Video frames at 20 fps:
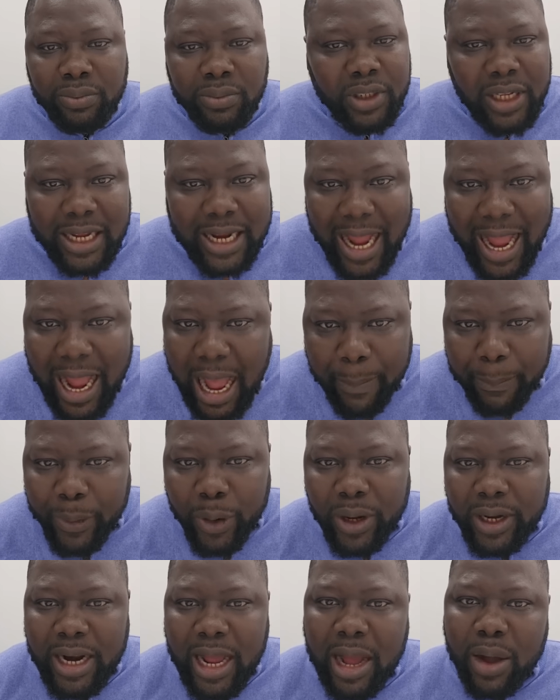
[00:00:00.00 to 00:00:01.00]
It can't happen
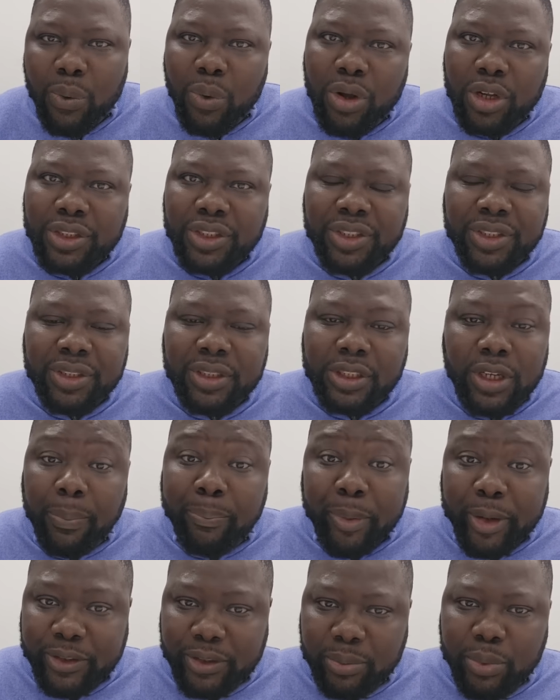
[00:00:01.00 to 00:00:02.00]
under our watch. It's not
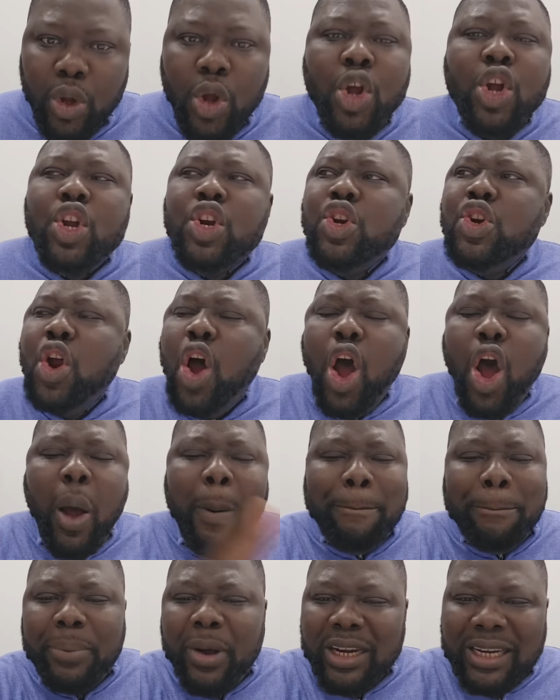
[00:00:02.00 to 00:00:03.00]
possible.
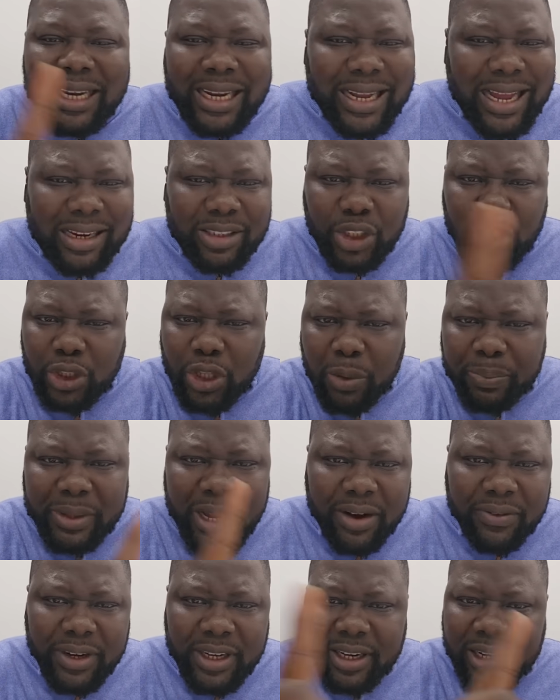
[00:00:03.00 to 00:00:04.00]
Nobody can stop
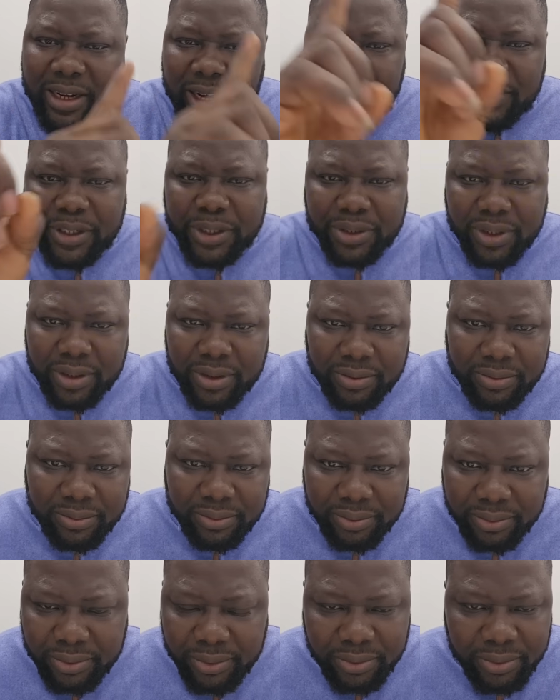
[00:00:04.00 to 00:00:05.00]
that redeclaration.
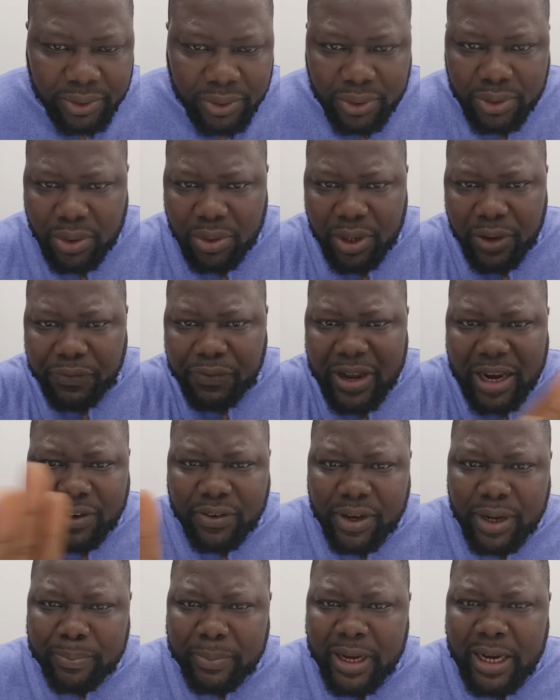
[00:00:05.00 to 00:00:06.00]
So if you are
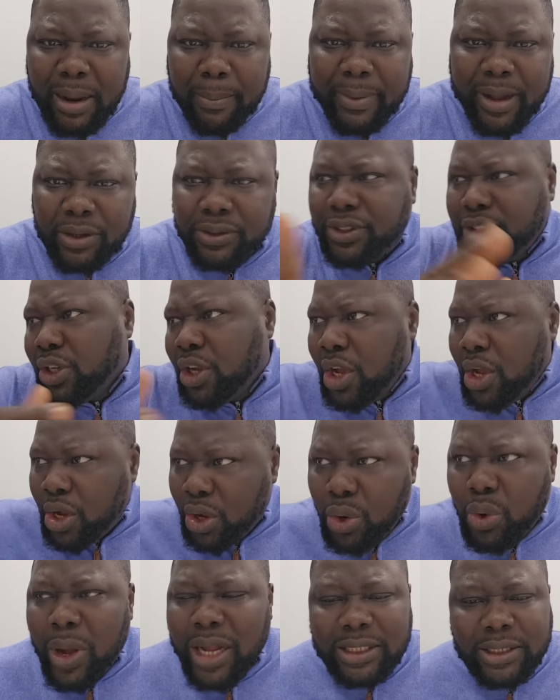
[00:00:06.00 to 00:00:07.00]
dreaming about it,
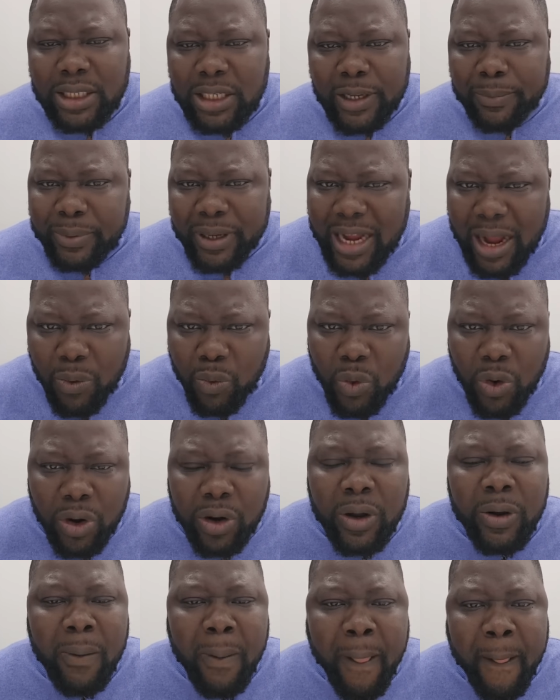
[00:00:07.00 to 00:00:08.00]
go and sleep. You can't
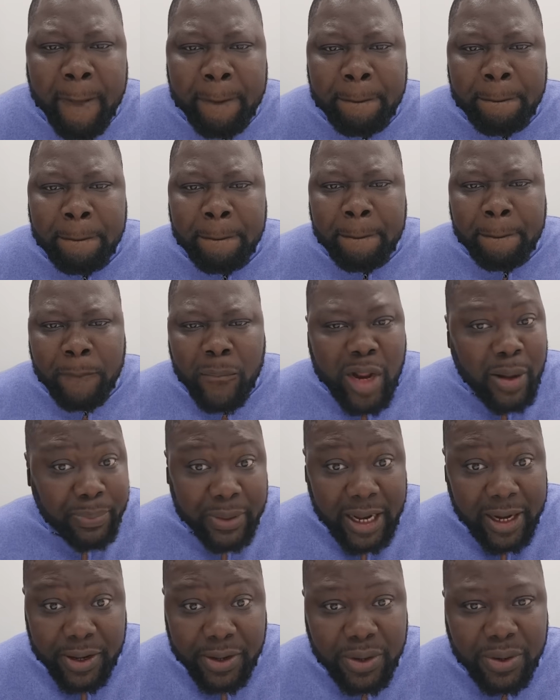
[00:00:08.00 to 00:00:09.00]
walk. I'm
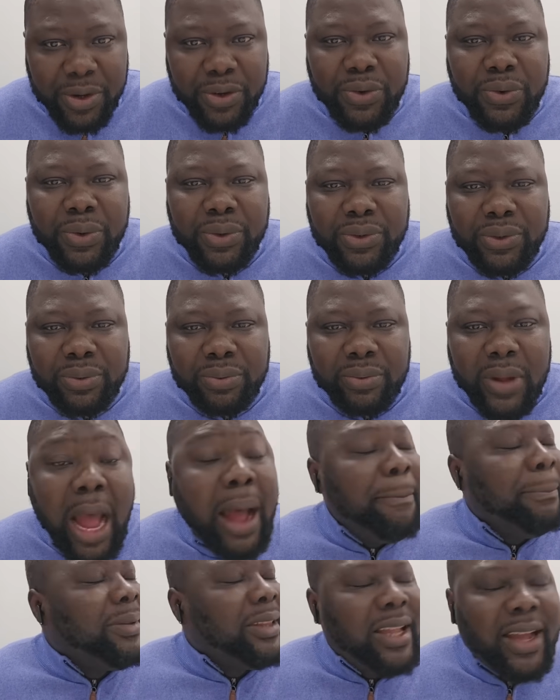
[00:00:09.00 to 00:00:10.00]
telling you the truth.
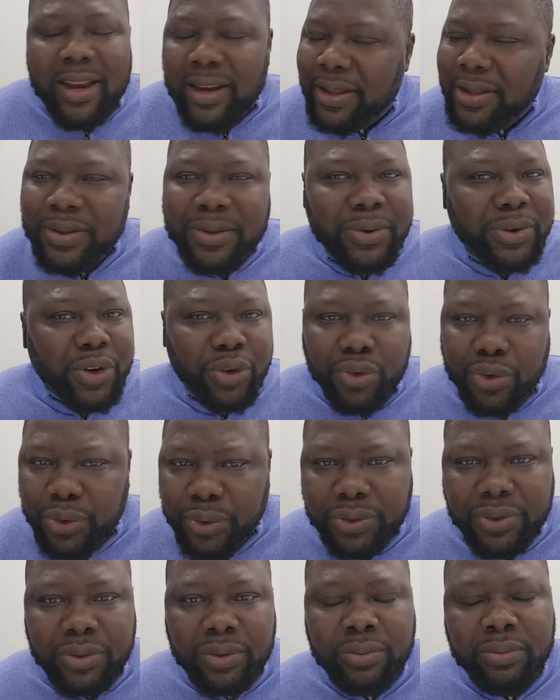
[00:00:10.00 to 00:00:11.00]
I'm telling you the
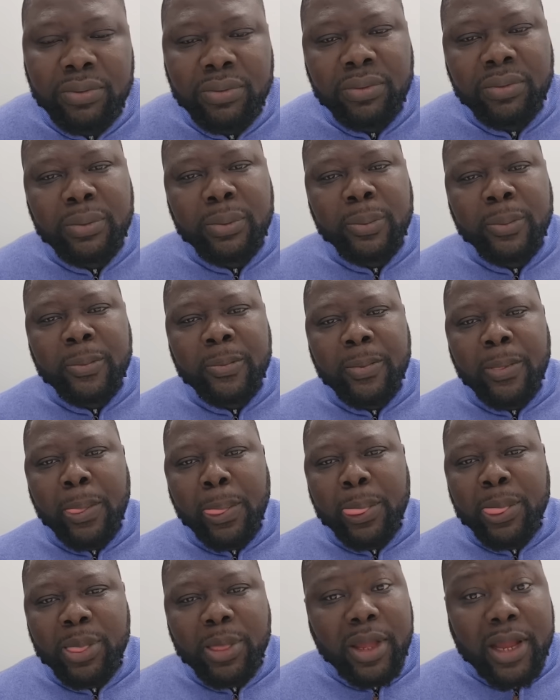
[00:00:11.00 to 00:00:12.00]
truth.
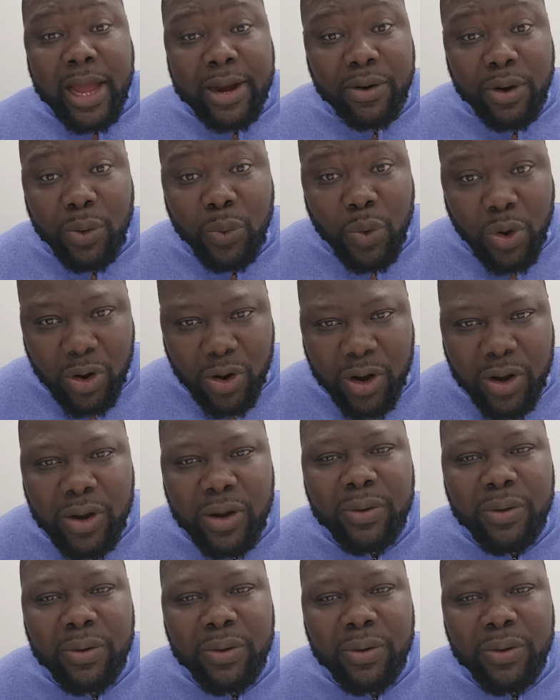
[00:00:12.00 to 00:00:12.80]
It cannot work.